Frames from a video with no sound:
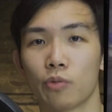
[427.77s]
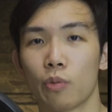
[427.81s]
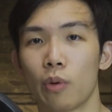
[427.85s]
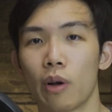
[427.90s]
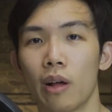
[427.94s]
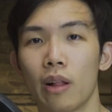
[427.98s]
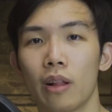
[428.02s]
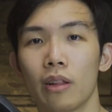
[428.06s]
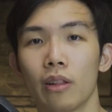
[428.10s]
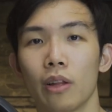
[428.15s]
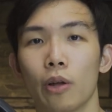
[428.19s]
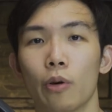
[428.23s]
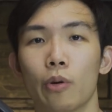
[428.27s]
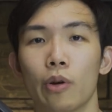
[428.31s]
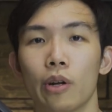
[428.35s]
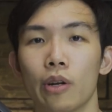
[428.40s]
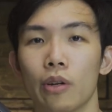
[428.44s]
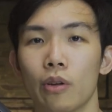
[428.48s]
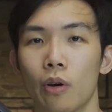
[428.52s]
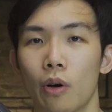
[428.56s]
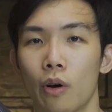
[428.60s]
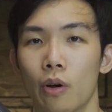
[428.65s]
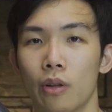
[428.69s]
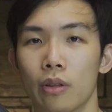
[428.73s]
well
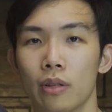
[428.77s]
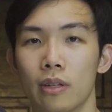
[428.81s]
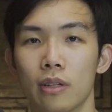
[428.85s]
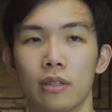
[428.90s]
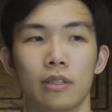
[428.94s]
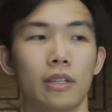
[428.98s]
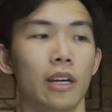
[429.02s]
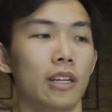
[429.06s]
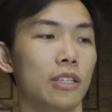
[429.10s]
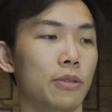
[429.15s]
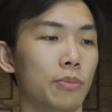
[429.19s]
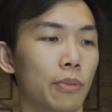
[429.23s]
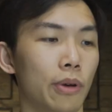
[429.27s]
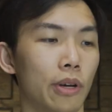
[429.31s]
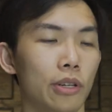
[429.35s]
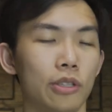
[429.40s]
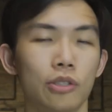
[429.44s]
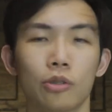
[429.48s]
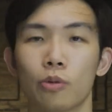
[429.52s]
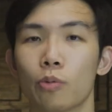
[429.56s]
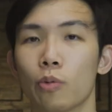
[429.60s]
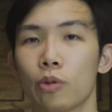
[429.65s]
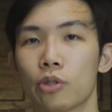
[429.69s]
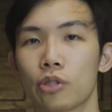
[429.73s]
loaded on the test
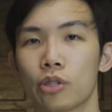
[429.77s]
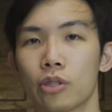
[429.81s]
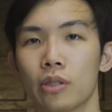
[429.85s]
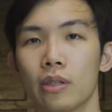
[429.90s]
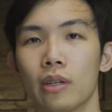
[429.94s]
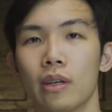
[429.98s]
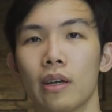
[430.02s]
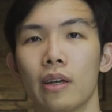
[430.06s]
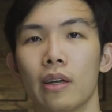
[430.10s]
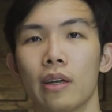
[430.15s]
bench, which,